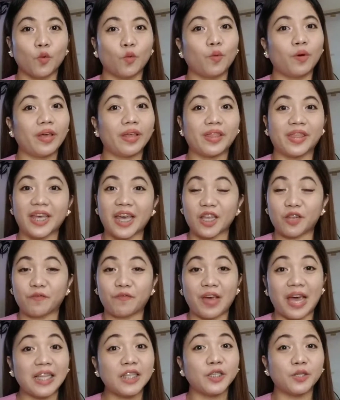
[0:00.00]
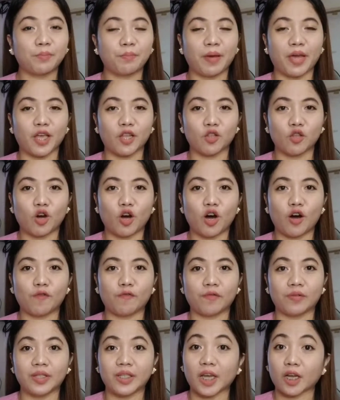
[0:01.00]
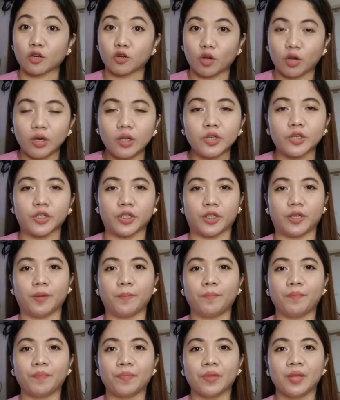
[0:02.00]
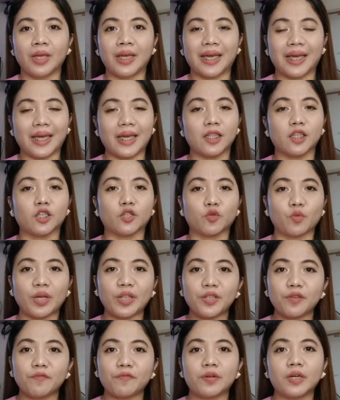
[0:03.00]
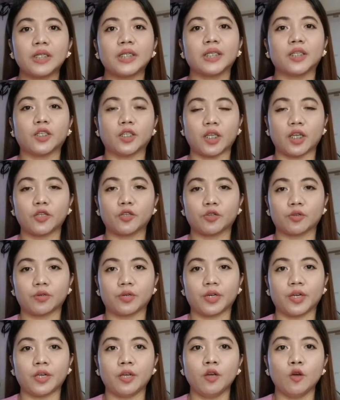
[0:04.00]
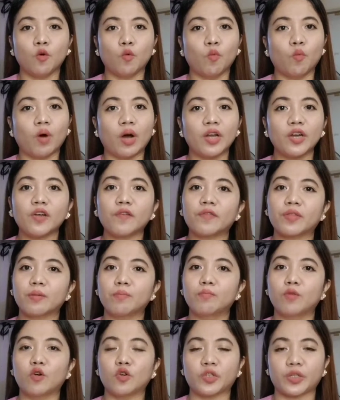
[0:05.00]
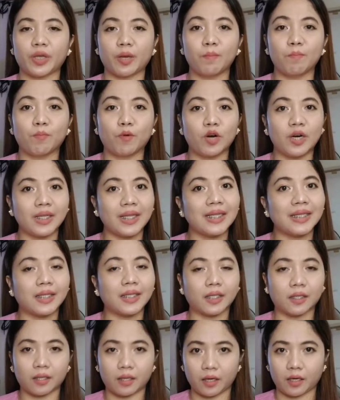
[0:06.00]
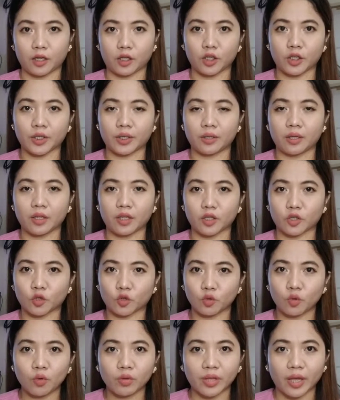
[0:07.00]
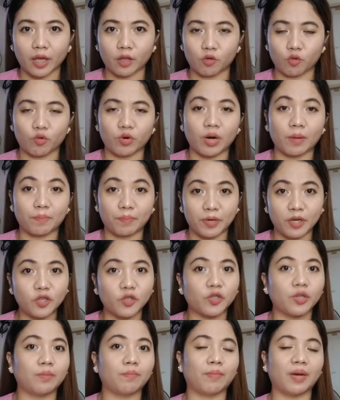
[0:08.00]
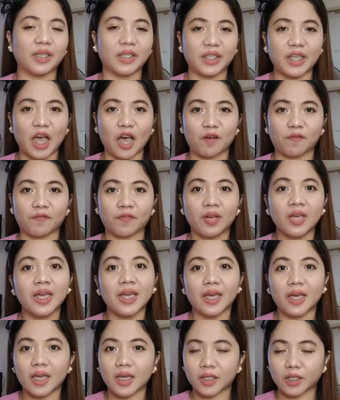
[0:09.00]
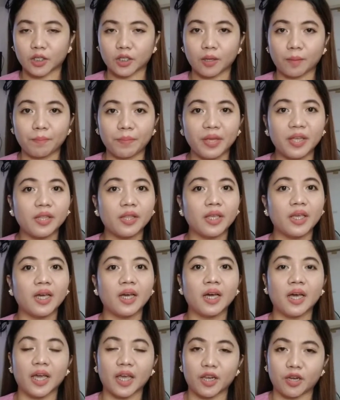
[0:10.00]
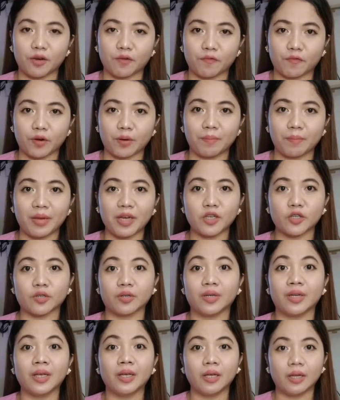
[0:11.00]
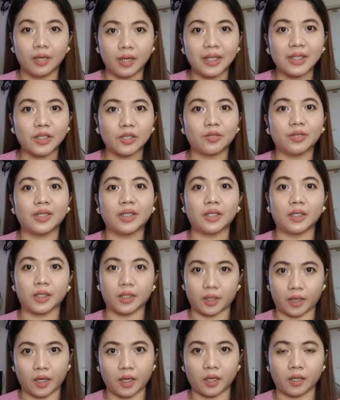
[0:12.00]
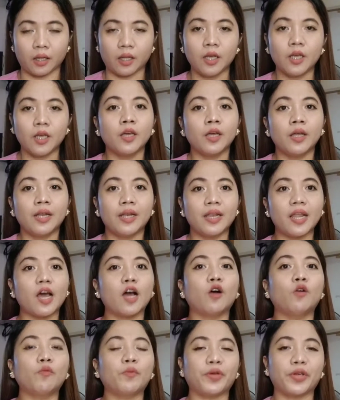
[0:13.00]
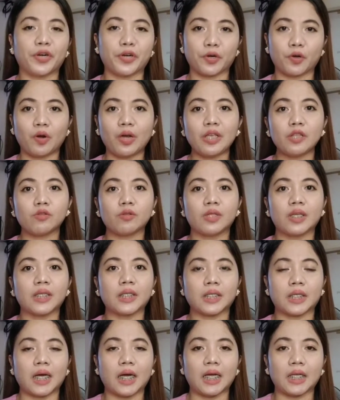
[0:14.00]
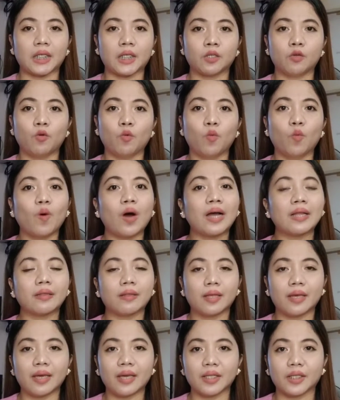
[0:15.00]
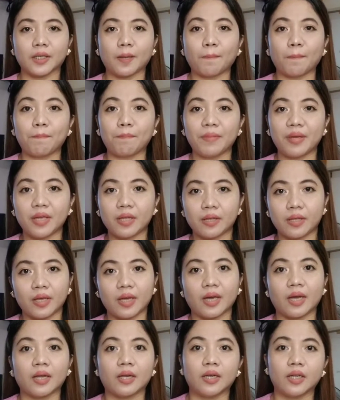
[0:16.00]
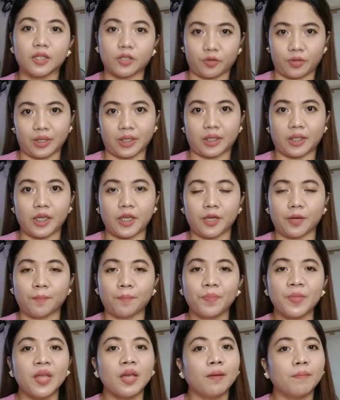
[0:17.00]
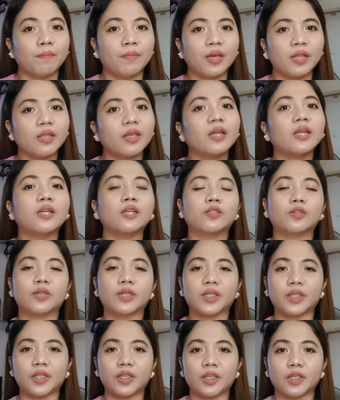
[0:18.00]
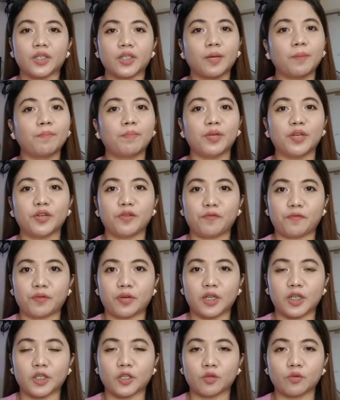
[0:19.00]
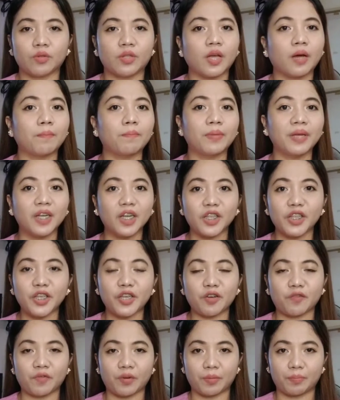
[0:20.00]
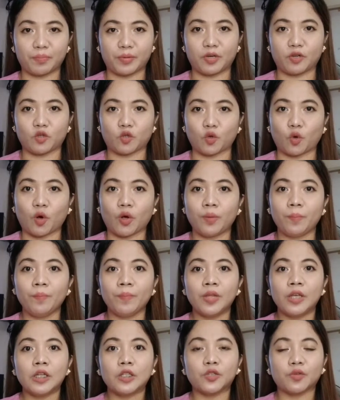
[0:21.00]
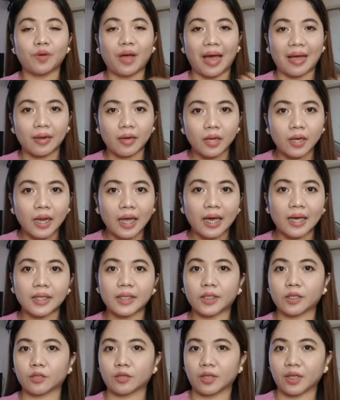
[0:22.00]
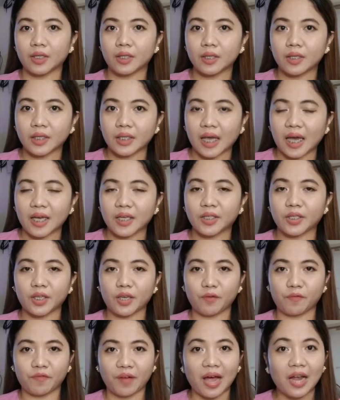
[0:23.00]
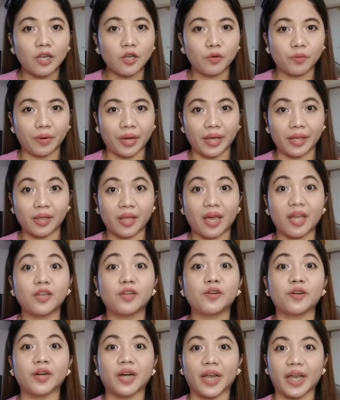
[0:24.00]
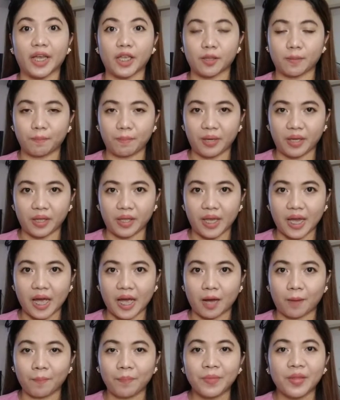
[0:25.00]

With the advancement of technology, in the 21st century, one of the most important skills that a student or a person must have is the media and information literacy skill. Now, we are going to discuss what is media literacy. Media literacy simply refers to the ability of a person to analyze, criticize, evaluate, and create media.